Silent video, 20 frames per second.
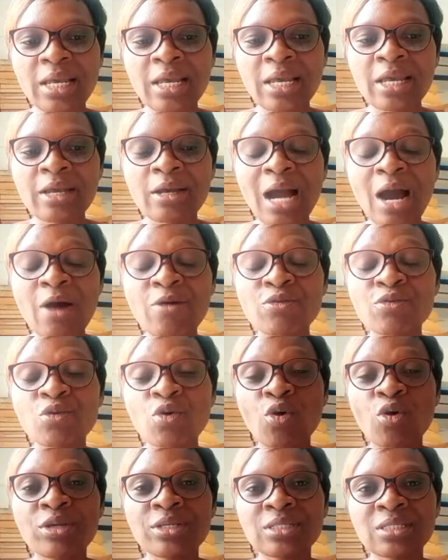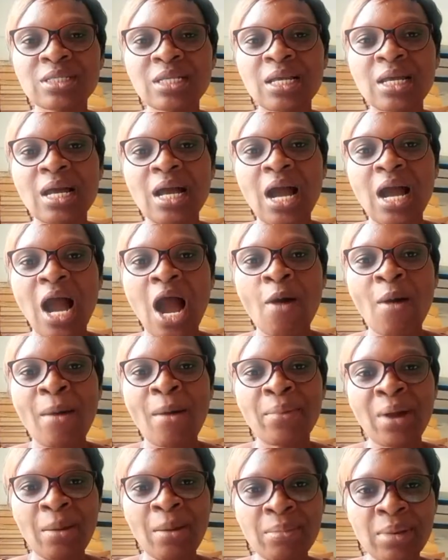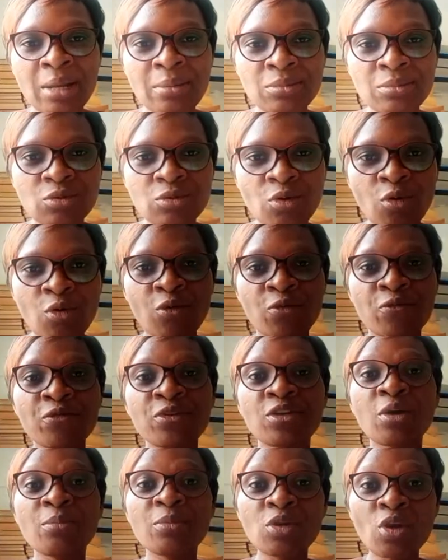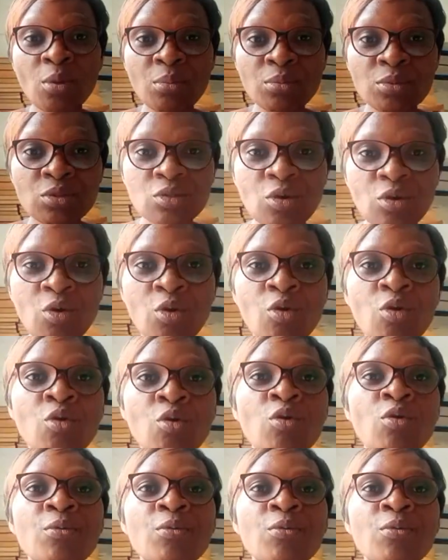how do you call it, our problems or phenomenons or